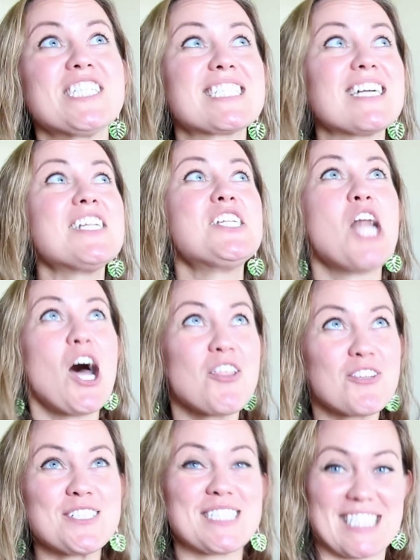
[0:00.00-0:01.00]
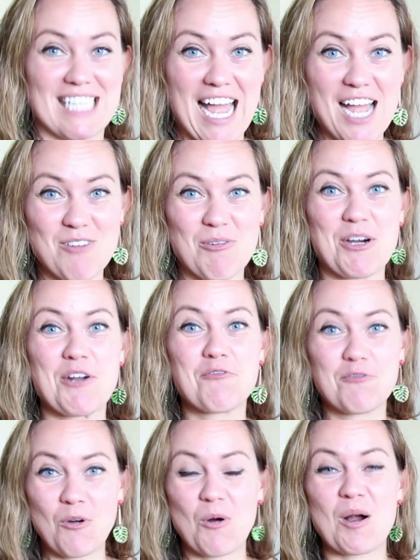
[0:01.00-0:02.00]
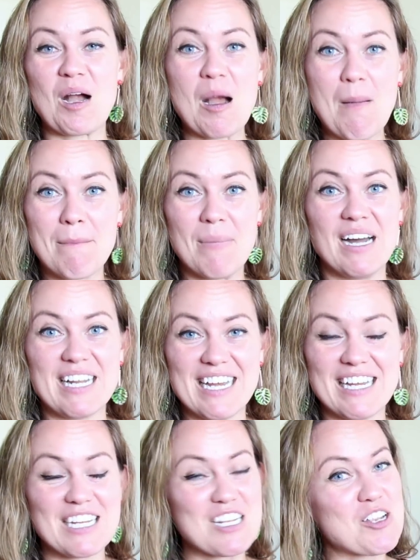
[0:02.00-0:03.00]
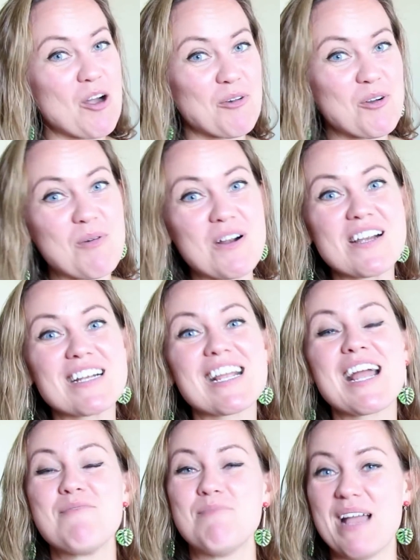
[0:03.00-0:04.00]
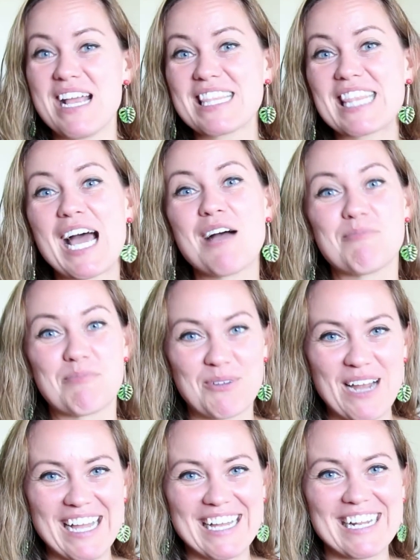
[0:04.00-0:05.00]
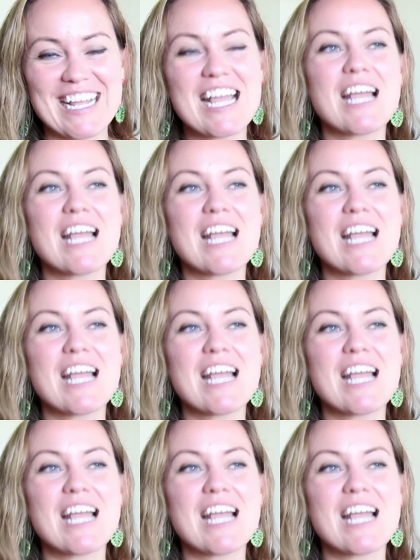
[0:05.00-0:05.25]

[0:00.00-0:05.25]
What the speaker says: is another slang word for money. Go to work, make that bread.